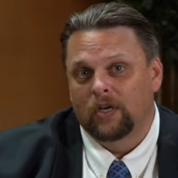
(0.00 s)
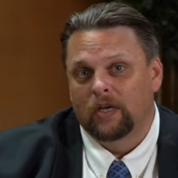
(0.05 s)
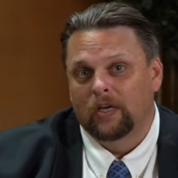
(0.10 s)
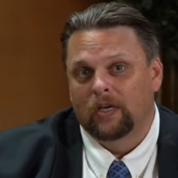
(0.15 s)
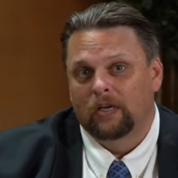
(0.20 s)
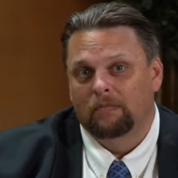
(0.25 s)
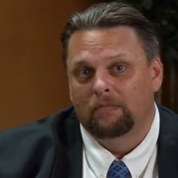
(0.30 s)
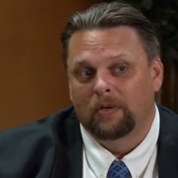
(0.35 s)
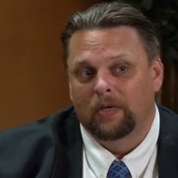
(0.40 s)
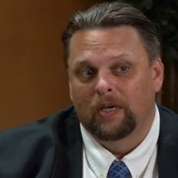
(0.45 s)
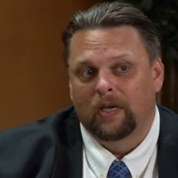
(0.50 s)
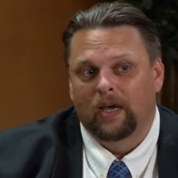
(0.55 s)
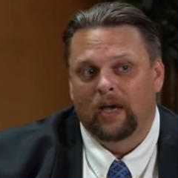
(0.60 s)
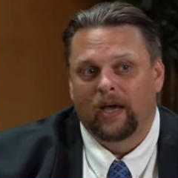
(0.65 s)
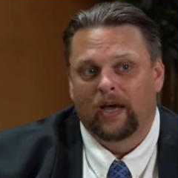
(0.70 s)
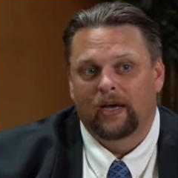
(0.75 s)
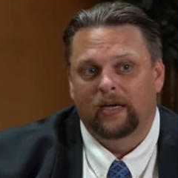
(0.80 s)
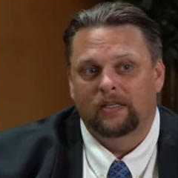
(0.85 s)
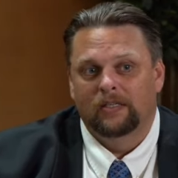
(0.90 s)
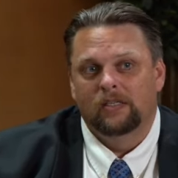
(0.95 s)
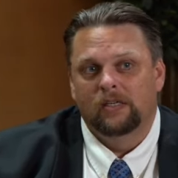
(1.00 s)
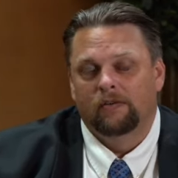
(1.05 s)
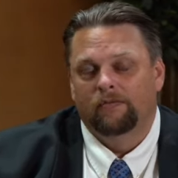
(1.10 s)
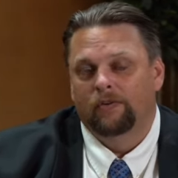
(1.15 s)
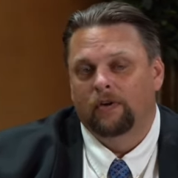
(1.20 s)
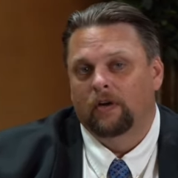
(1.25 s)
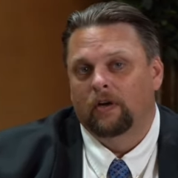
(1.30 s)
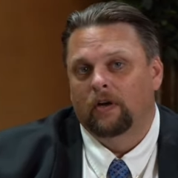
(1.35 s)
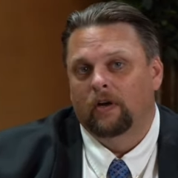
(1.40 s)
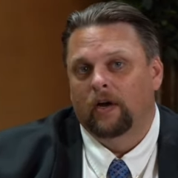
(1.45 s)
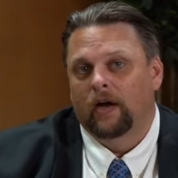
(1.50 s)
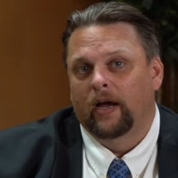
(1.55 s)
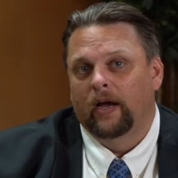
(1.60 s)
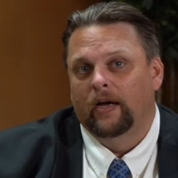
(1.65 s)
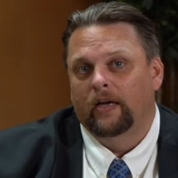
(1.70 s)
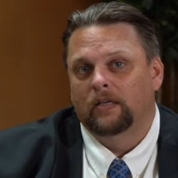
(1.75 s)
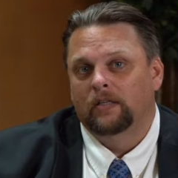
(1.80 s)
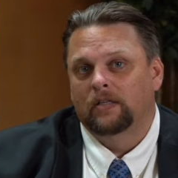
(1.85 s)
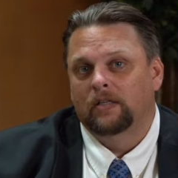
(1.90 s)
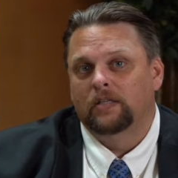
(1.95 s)
It could be as severe
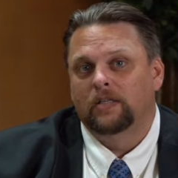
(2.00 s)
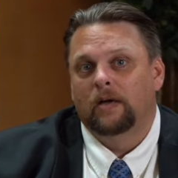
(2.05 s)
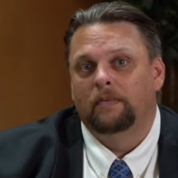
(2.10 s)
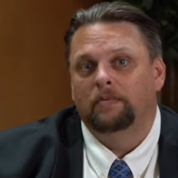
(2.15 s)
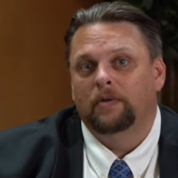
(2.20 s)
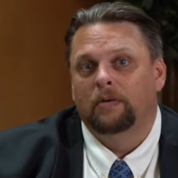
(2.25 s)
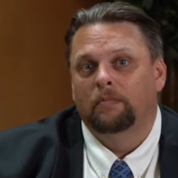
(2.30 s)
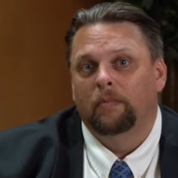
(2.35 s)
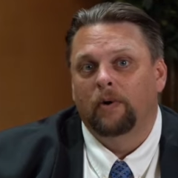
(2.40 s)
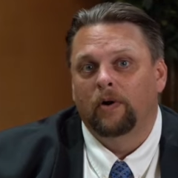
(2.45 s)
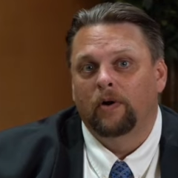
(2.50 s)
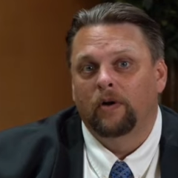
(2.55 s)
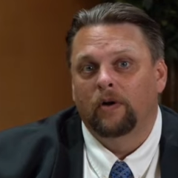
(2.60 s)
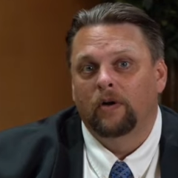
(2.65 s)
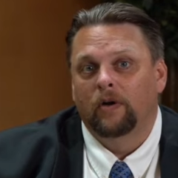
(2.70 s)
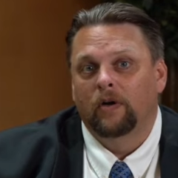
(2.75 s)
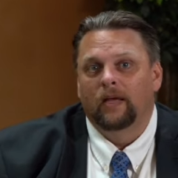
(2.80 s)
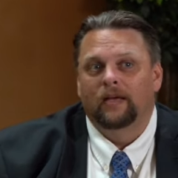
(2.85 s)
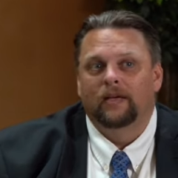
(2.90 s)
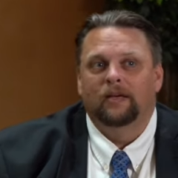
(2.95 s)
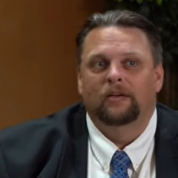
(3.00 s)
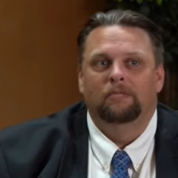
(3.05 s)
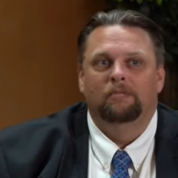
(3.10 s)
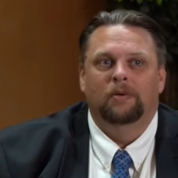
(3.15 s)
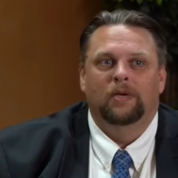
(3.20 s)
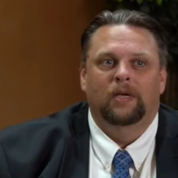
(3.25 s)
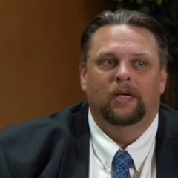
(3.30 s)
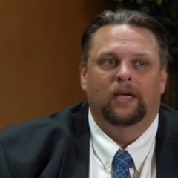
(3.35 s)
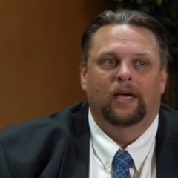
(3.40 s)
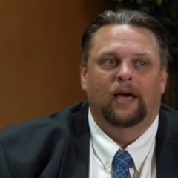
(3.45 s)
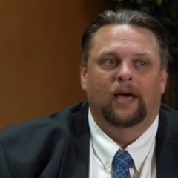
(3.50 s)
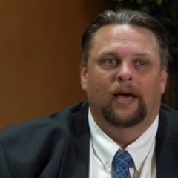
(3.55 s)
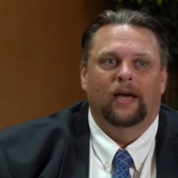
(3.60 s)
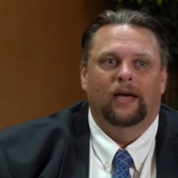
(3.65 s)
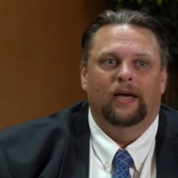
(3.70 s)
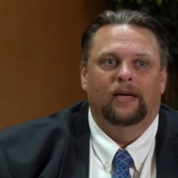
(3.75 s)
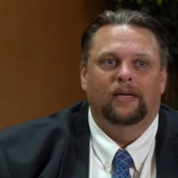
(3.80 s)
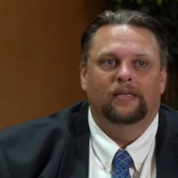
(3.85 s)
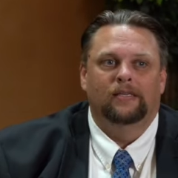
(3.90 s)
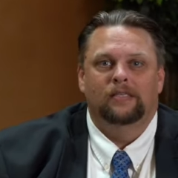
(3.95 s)
as attempted murder. It could be
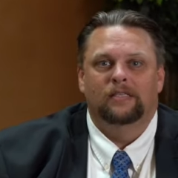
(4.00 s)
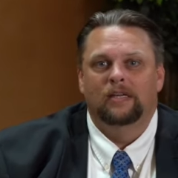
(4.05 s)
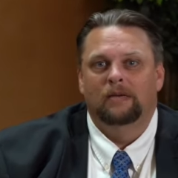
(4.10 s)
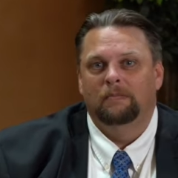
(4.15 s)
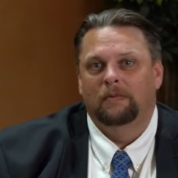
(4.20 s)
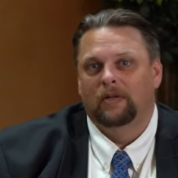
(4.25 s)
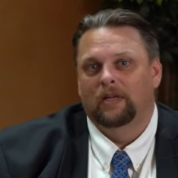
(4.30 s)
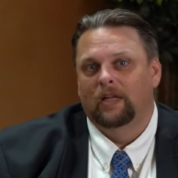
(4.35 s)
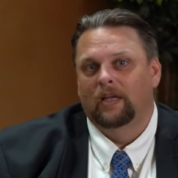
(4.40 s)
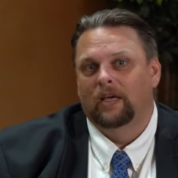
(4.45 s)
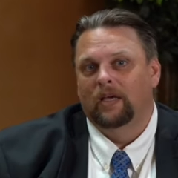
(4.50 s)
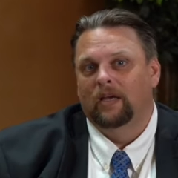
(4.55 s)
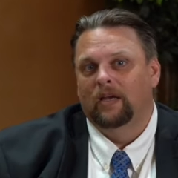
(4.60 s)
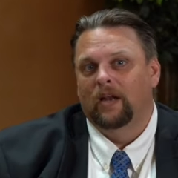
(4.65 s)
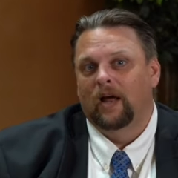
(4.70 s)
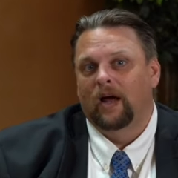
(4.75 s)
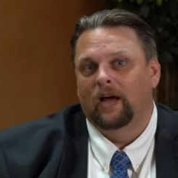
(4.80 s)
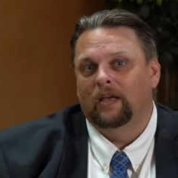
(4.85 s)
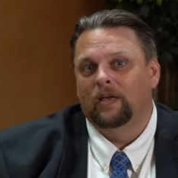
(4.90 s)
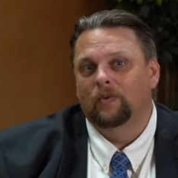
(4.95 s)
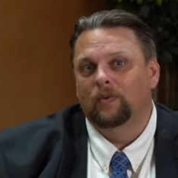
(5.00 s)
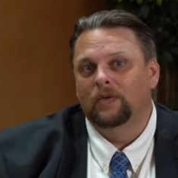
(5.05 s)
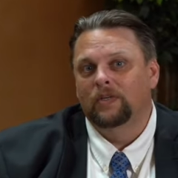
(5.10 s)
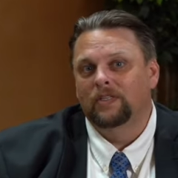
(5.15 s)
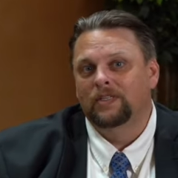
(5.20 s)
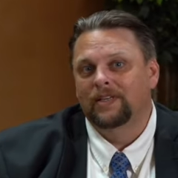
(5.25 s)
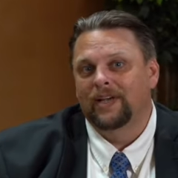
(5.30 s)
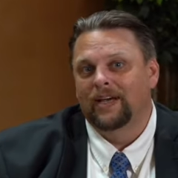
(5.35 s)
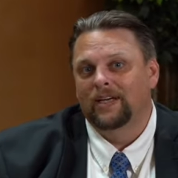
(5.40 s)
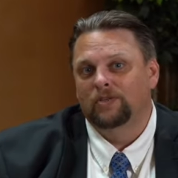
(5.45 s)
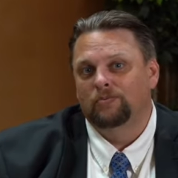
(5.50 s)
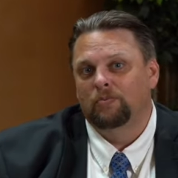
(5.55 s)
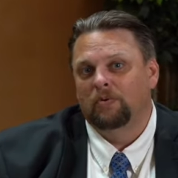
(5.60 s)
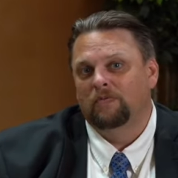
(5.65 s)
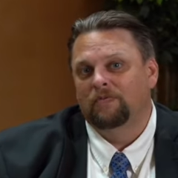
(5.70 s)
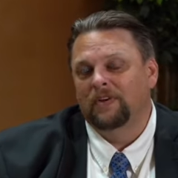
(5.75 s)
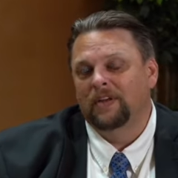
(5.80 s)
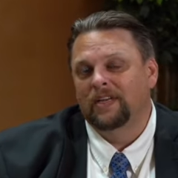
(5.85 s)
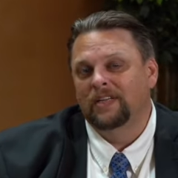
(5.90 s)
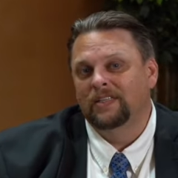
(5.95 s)
as seemingly innocuous as
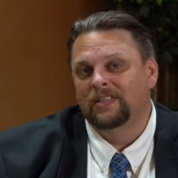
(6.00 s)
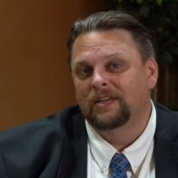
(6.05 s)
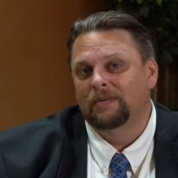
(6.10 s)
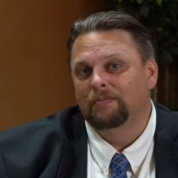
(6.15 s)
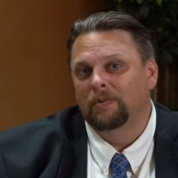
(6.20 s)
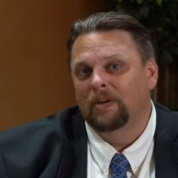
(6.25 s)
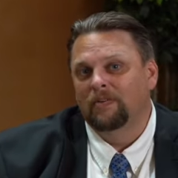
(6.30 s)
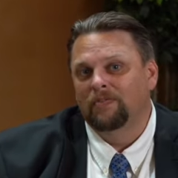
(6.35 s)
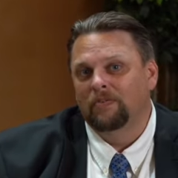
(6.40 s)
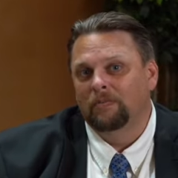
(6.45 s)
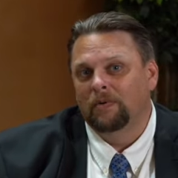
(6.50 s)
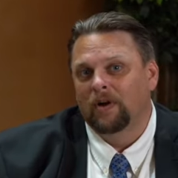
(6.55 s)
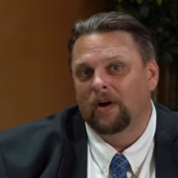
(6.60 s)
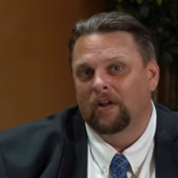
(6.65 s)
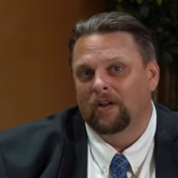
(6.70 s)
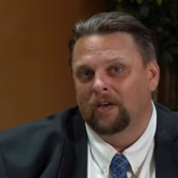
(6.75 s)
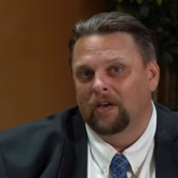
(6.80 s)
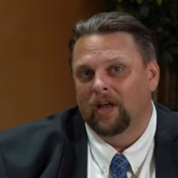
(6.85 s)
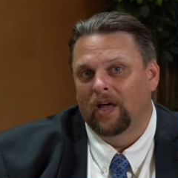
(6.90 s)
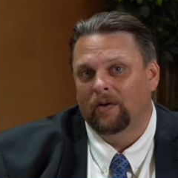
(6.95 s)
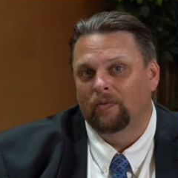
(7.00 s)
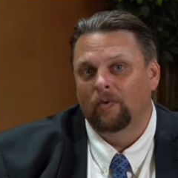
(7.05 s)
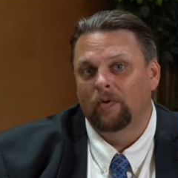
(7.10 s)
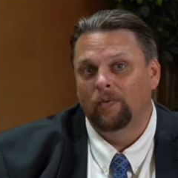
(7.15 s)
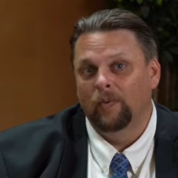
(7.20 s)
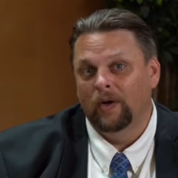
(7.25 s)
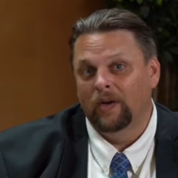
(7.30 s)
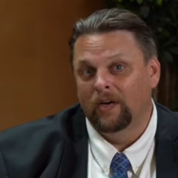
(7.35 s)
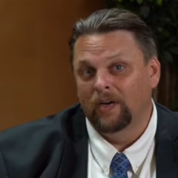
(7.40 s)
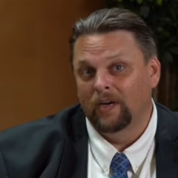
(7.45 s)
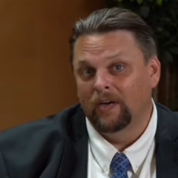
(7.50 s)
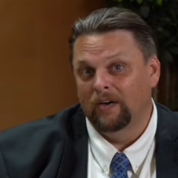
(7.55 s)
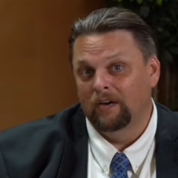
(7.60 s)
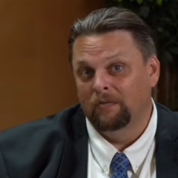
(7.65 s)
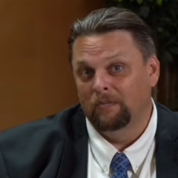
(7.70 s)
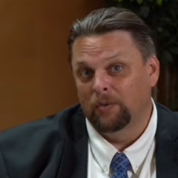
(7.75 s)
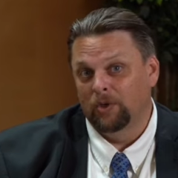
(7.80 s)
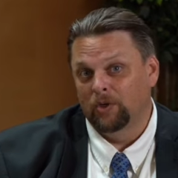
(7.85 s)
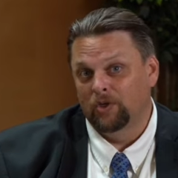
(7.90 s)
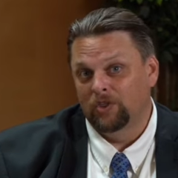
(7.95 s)
preventing somebody from calling 911 in an
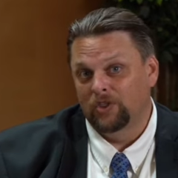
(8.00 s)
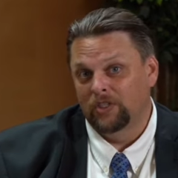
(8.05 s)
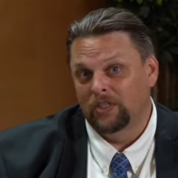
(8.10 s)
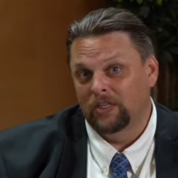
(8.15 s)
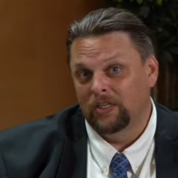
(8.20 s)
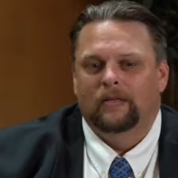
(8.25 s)
emergency.